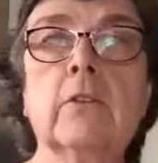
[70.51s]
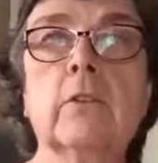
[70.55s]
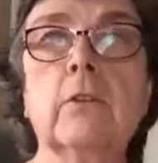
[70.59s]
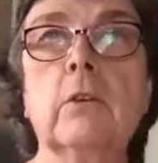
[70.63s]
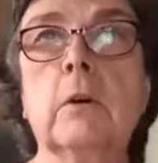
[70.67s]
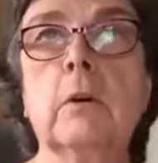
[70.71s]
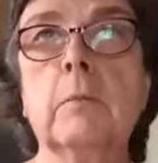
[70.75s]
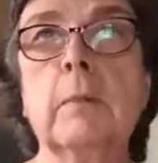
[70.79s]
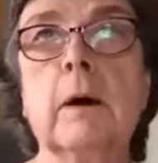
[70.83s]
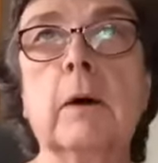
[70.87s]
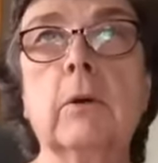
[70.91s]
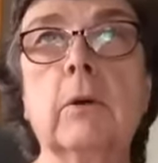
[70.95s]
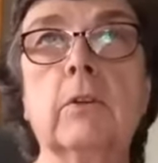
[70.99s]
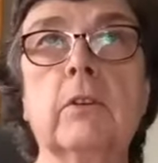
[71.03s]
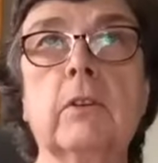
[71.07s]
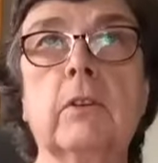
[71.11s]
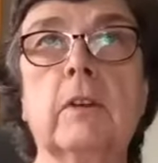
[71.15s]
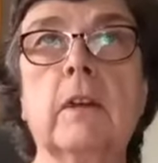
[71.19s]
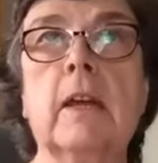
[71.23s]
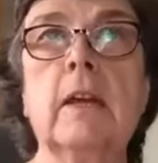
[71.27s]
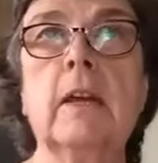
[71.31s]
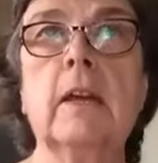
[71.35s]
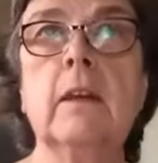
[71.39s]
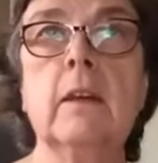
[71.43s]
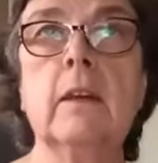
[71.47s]
you about
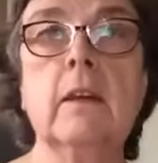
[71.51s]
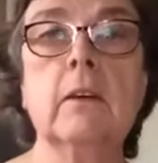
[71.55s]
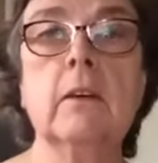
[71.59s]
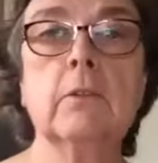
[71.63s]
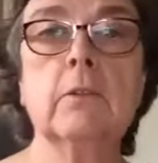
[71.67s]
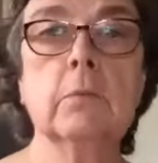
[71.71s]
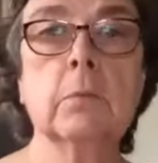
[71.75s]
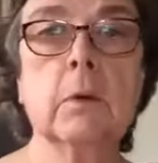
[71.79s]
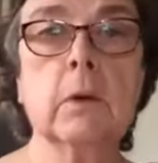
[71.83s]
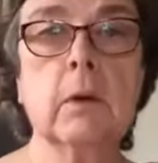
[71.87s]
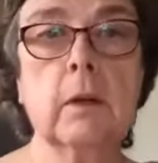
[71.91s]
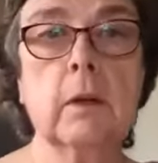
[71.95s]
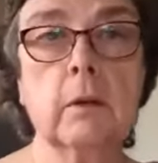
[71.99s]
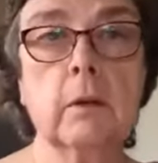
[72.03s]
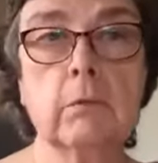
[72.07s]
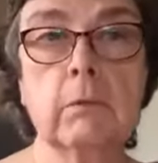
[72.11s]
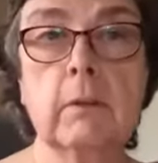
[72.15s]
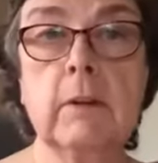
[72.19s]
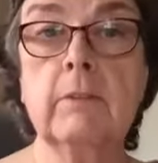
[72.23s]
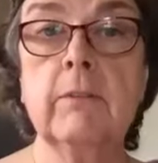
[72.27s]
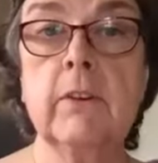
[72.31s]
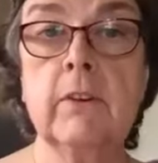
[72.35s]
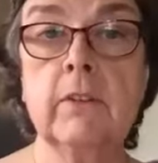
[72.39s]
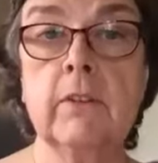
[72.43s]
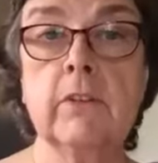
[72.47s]
today is we're going to
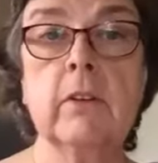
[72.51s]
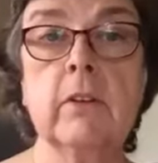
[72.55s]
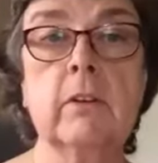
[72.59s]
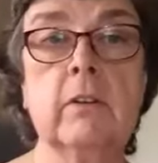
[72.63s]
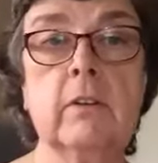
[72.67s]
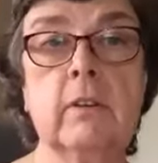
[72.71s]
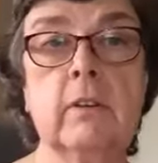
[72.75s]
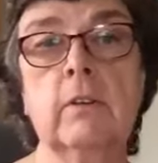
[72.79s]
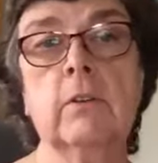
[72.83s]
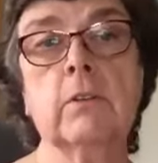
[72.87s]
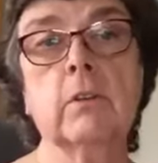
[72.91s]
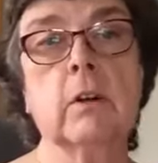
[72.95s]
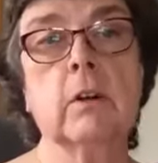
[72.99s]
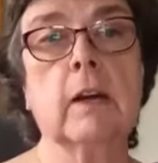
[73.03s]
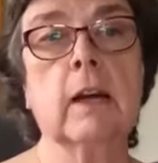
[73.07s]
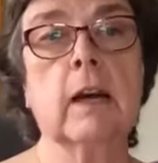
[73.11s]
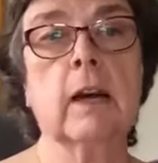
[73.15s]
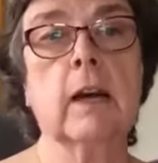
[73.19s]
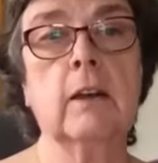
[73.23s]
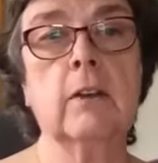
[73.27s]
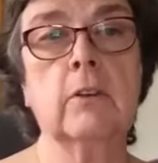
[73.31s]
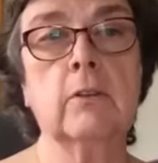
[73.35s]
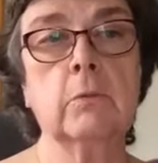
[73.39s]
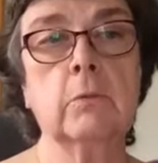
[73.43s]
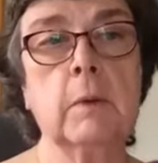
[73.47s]
revisit teacher
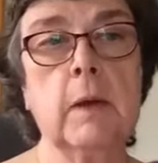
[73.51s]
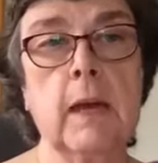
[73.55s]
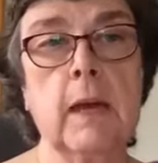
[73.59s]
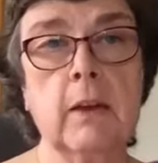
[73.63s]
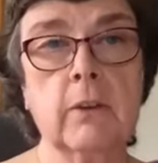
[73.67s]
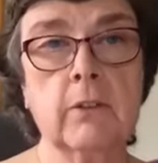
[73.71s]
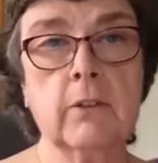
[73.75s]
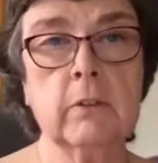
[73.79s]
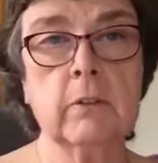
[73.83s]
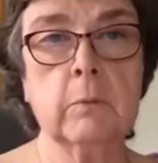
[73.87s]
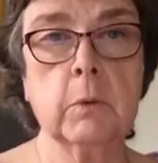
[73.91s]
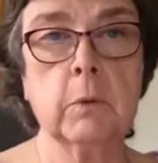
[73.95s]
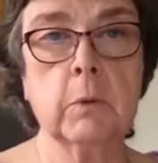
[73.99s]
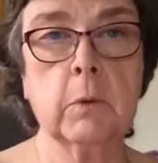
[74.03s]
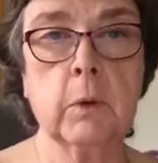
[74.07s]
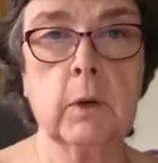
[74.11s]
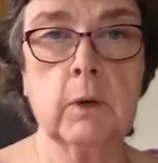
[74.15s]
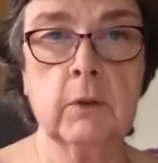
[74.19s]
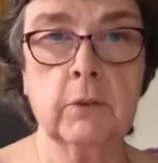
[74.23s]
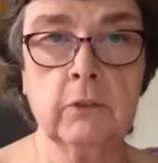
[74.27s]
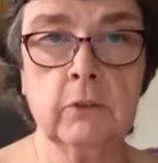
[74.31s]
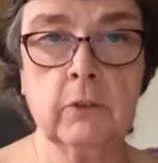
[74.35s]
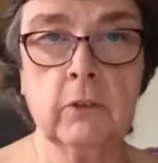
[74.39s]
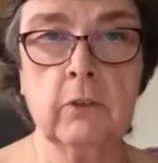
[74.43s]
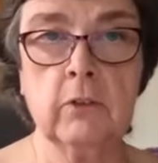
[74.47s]
guides. We asked some
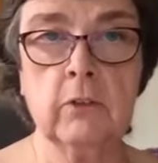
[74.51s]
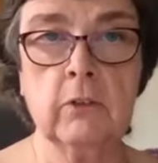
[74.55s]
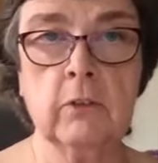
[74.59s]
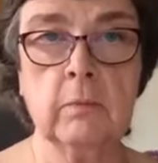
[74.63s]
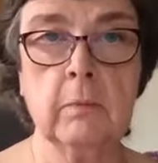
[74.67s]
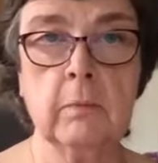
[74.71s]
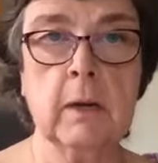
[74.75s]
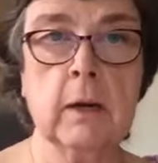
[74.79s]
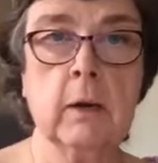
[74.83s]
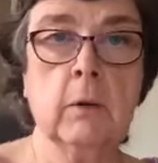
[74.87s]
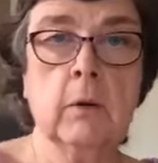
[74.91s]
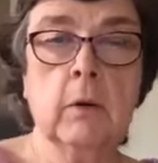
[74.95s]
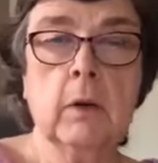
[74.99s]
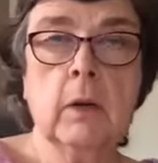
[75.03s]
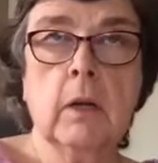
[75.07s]
questions about